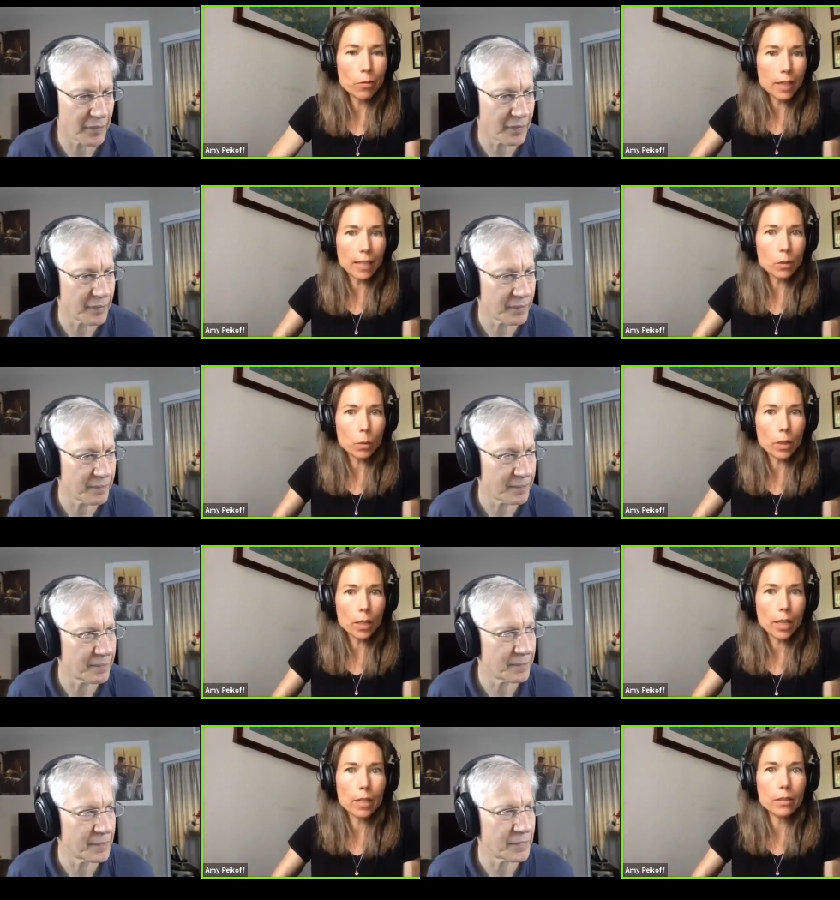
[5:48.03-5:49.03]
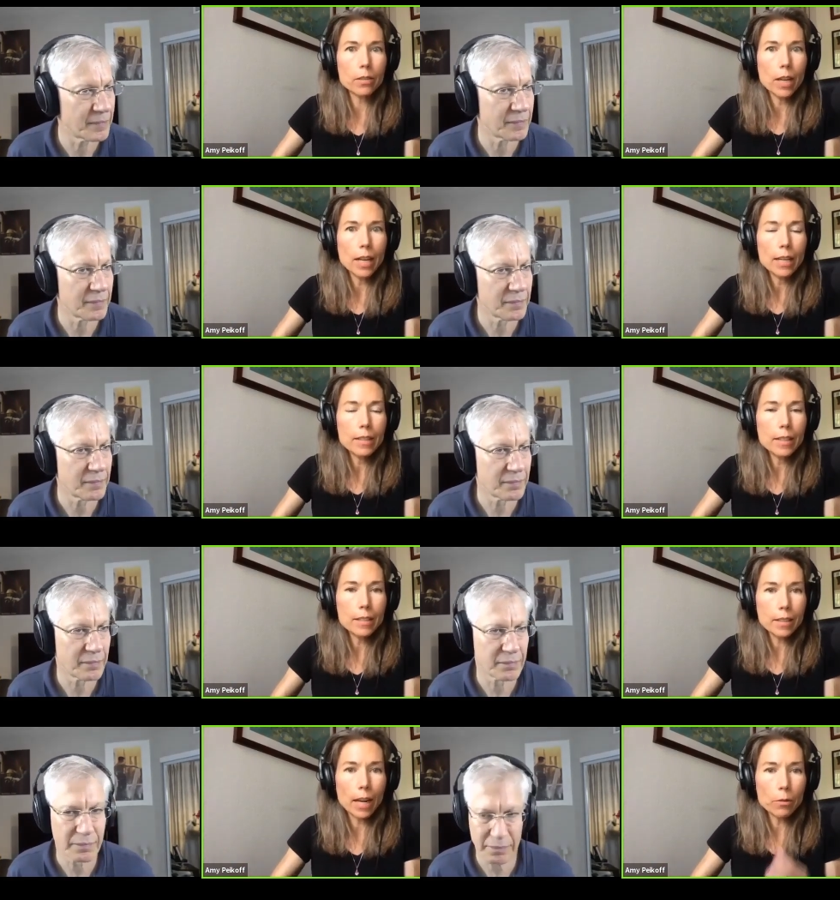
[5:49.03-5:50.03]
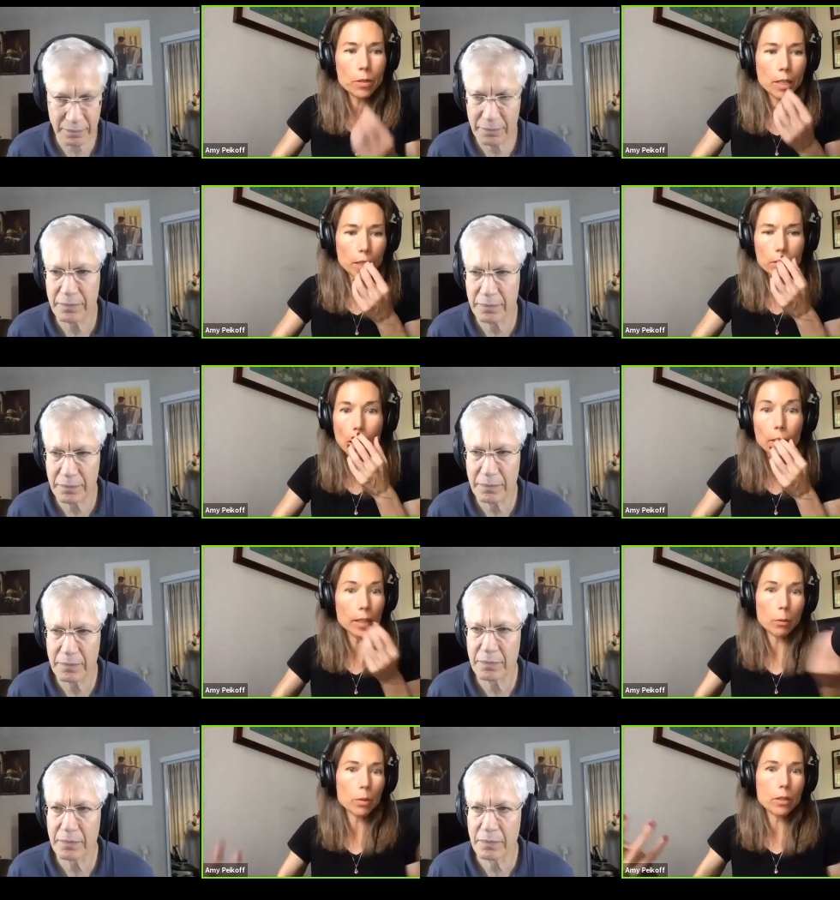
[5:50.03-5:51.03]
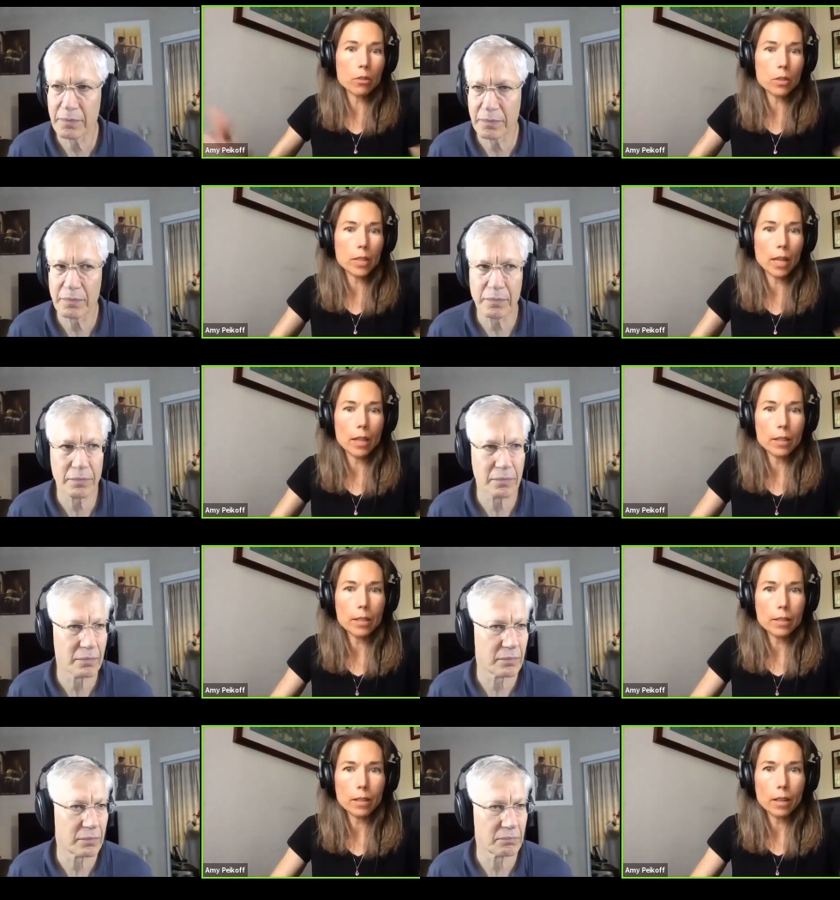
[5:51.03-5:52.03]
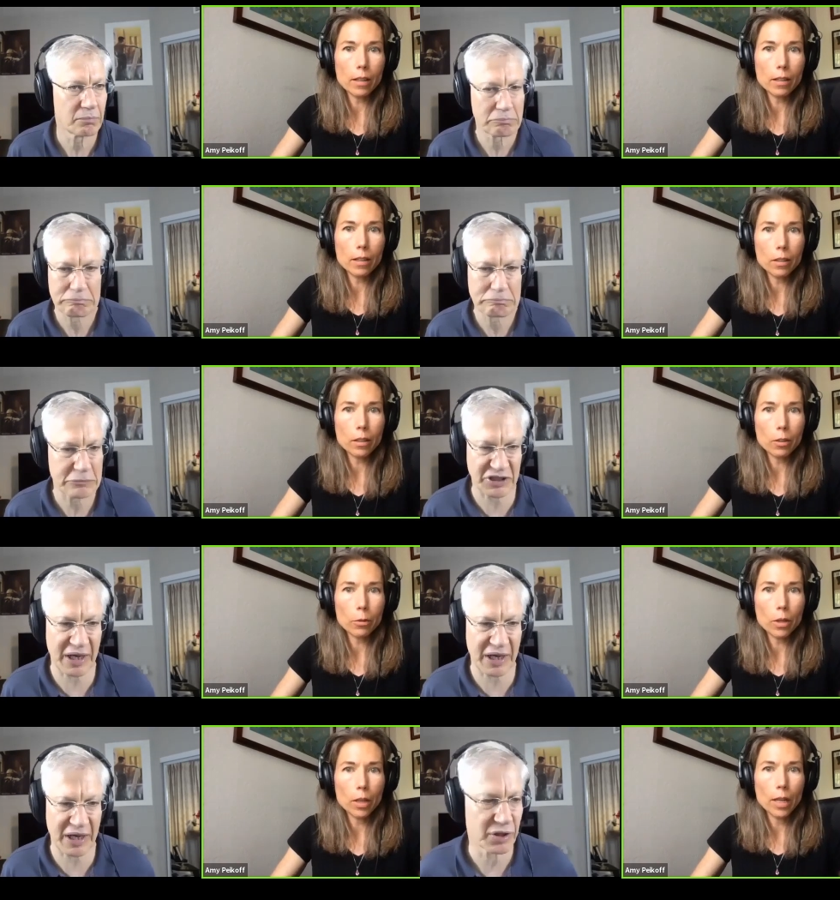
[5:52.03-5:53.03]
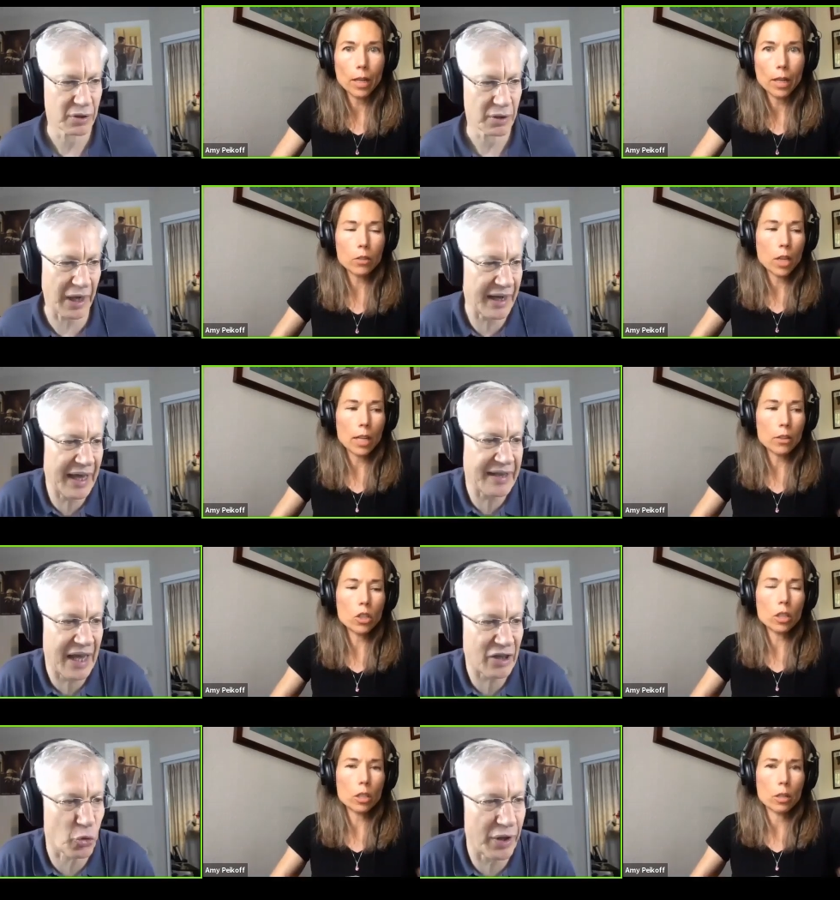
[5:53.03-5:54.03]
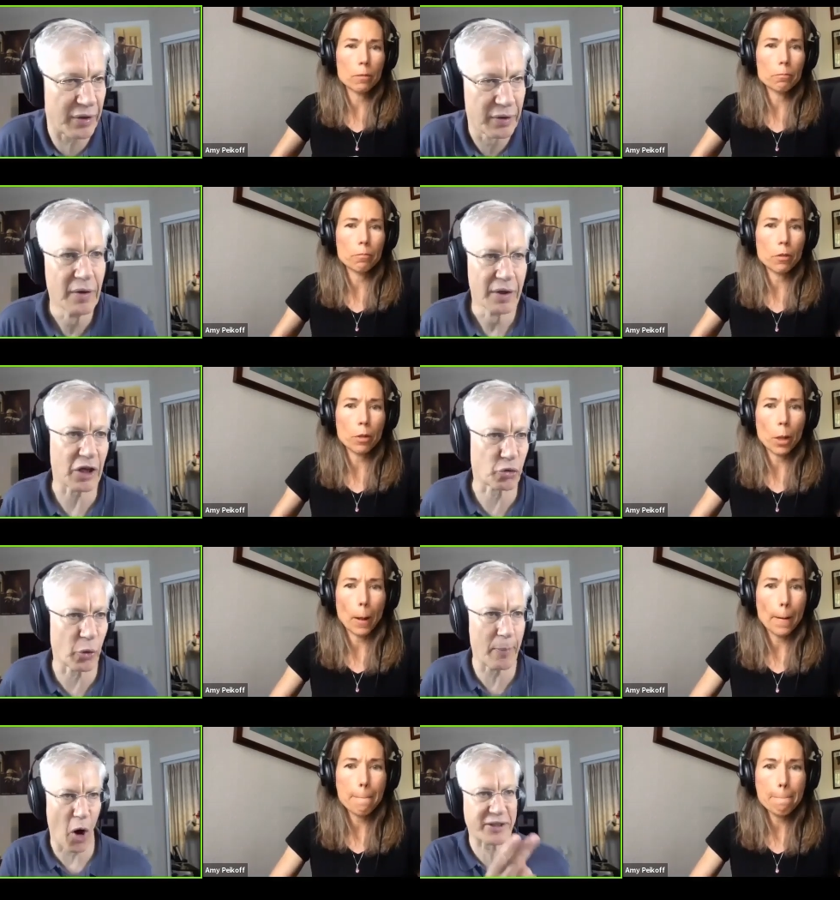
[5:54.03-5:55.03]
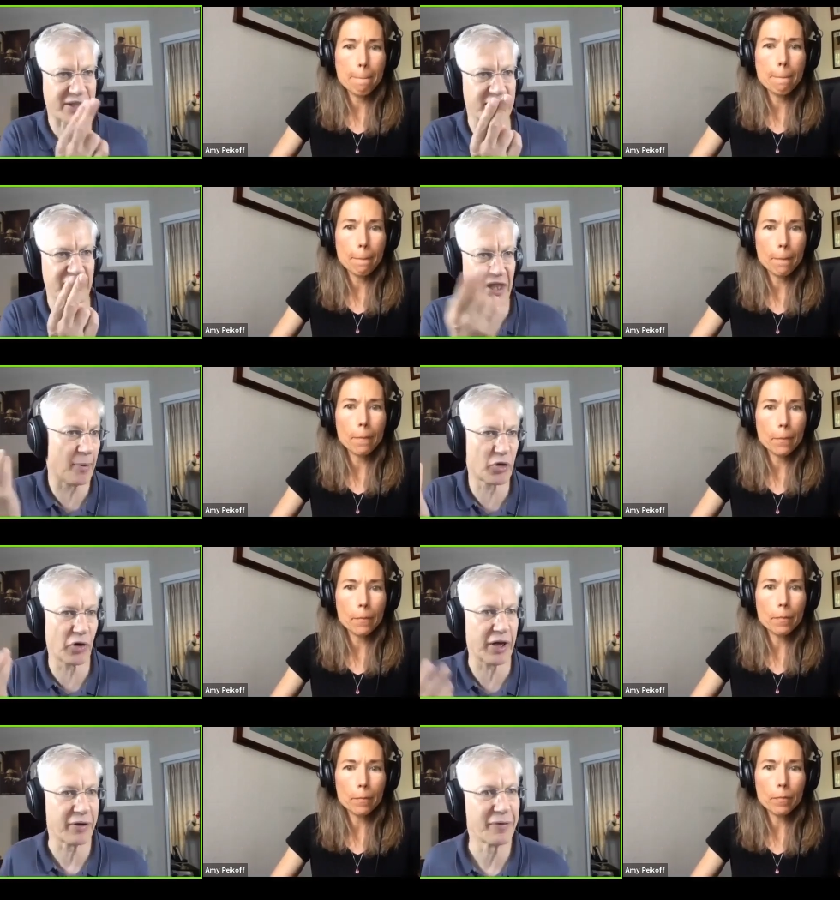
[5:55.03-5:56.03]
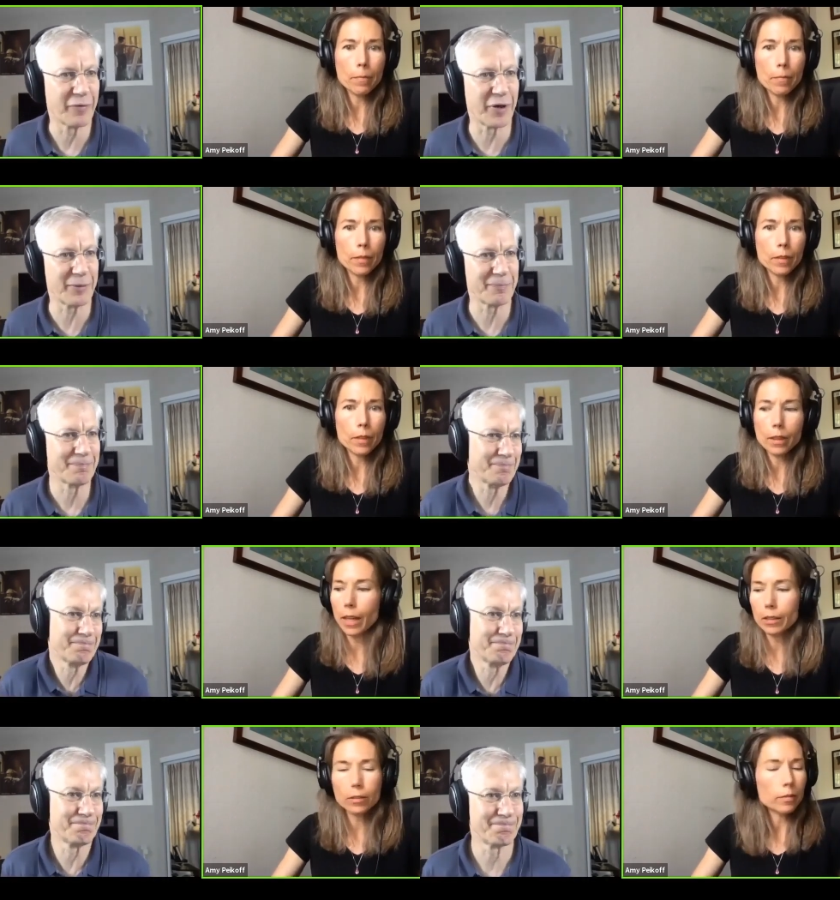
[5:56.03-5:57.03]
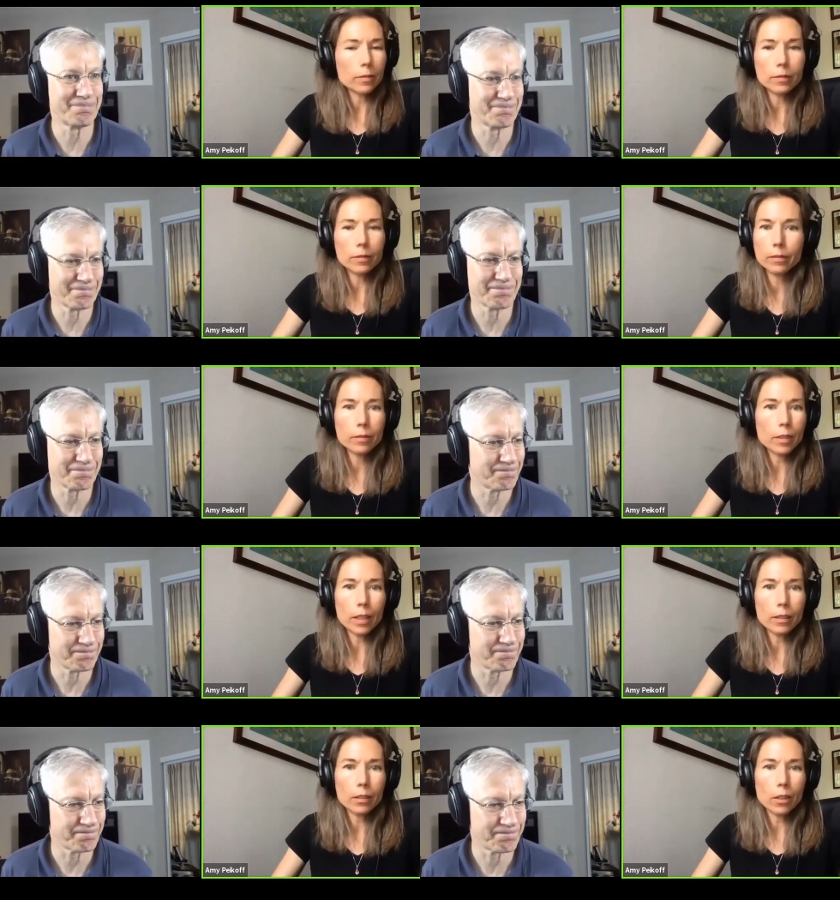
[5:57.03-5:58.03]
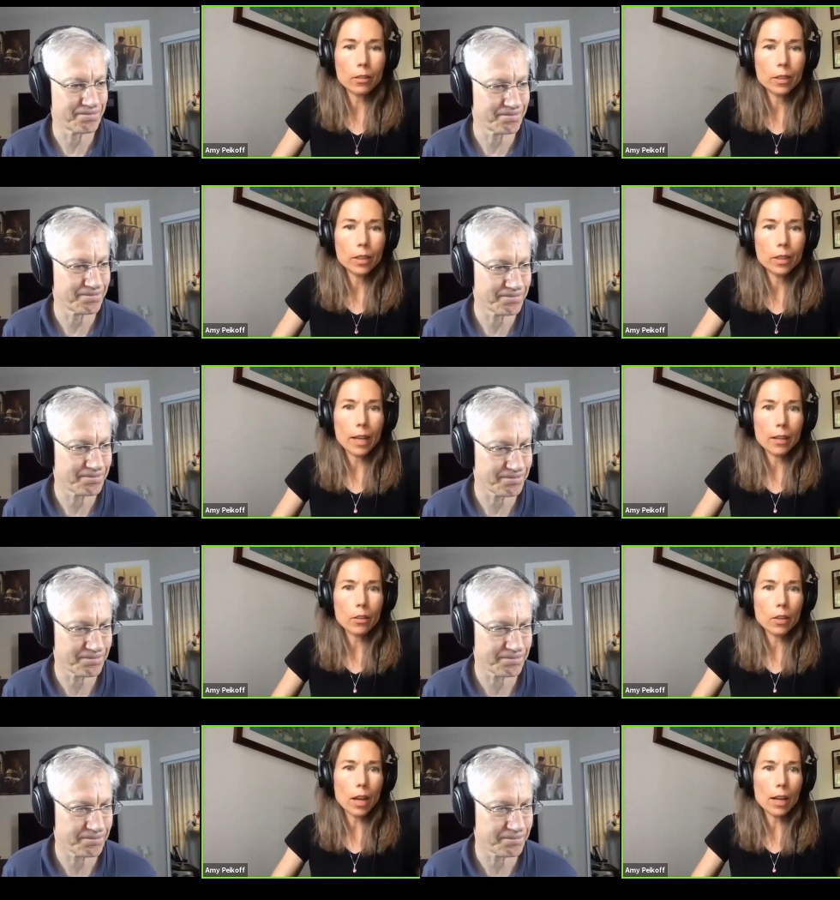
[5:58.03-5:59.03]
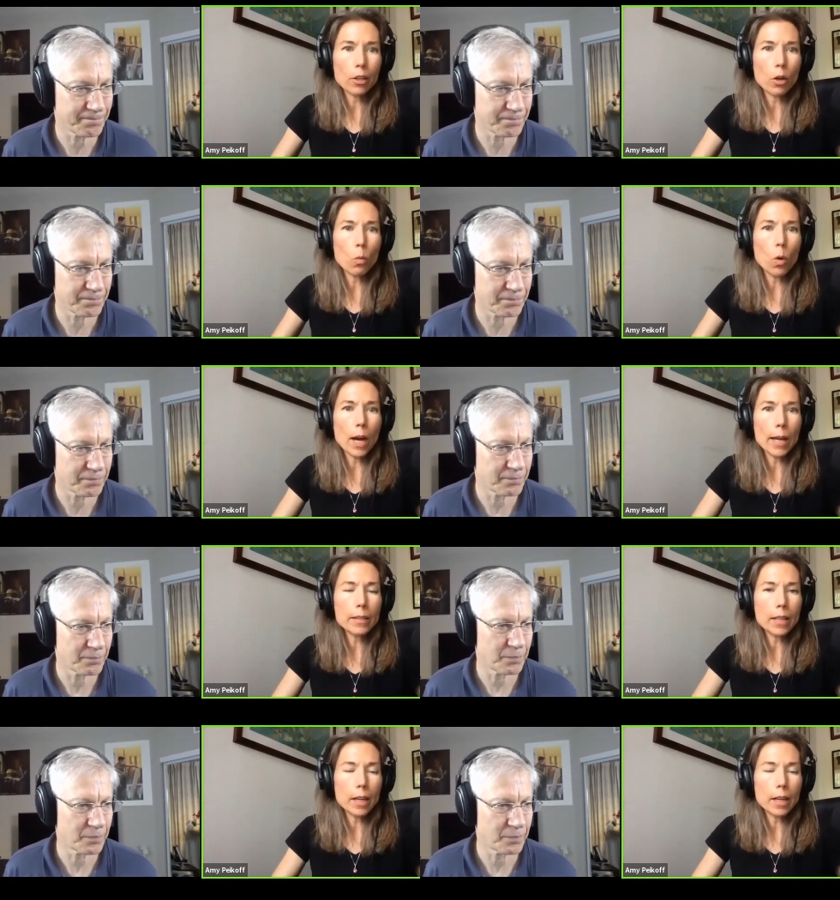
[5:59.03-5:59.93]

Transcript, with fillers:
Speaker 1: that's what he's discounting entirely he wants to just say that doesn't you know the it's and again it's, that's
Speaker 2: where that's where marxists and them agree right
Speaker 1: yeah yeah no and uh, you know why is it